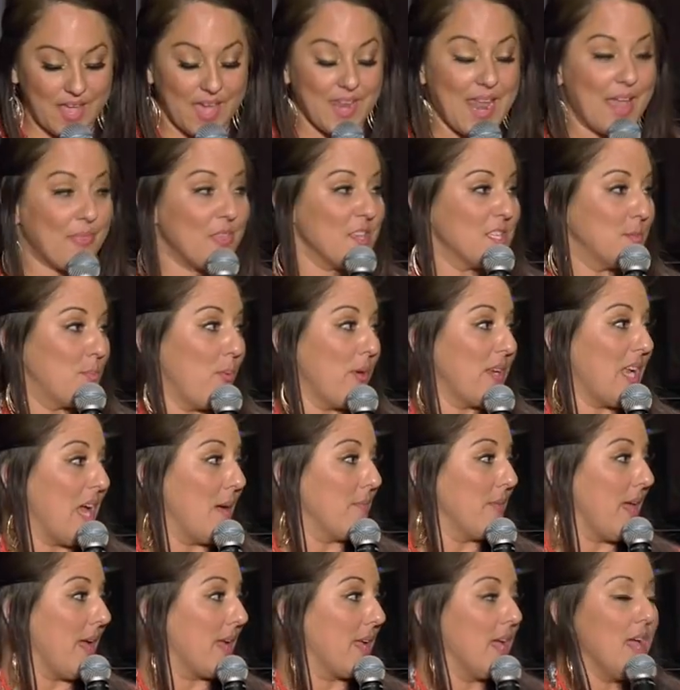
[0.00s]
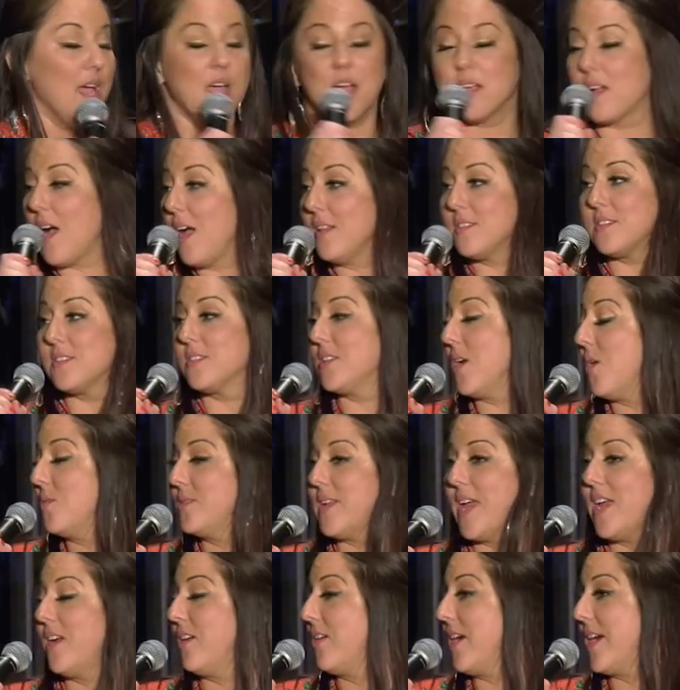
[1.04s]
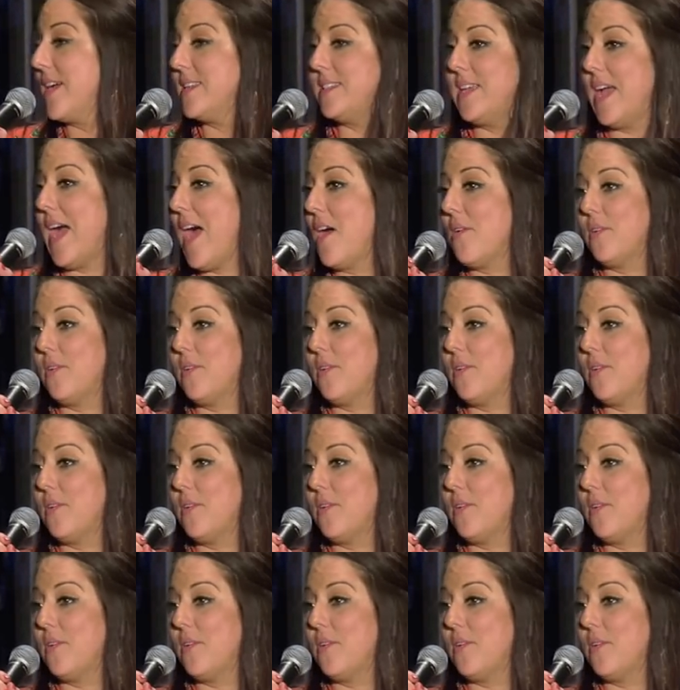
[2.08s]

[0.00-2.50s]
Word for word: and at this point, I'm like, God's so dang crazy.